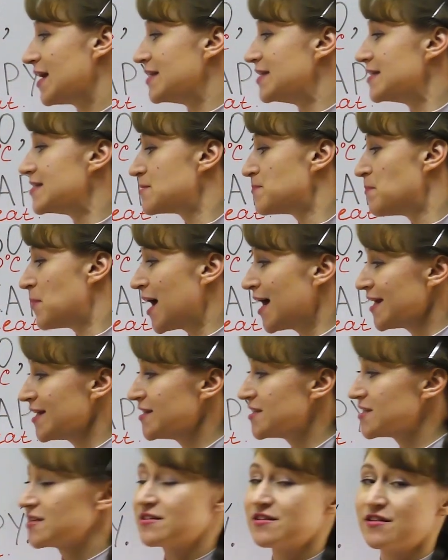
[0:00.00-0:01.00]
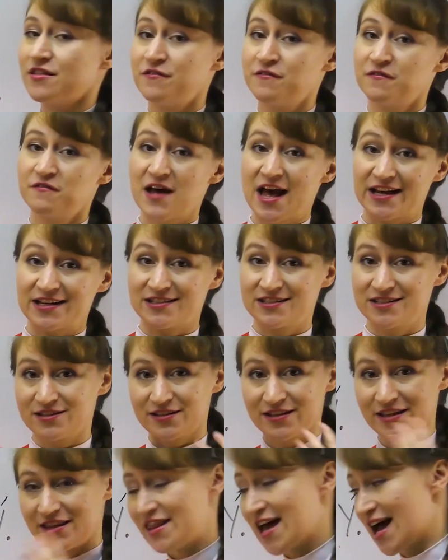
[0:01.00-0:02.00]
Despite the fact
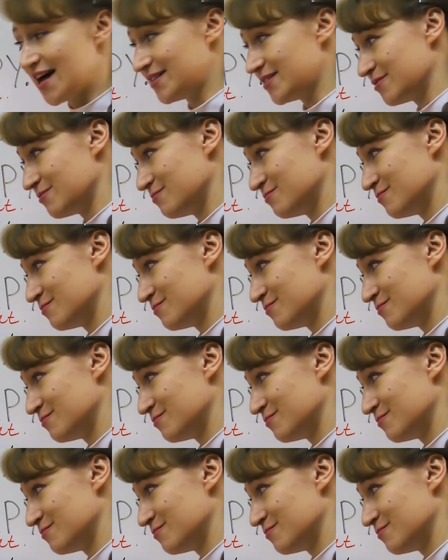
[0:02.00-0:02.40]
that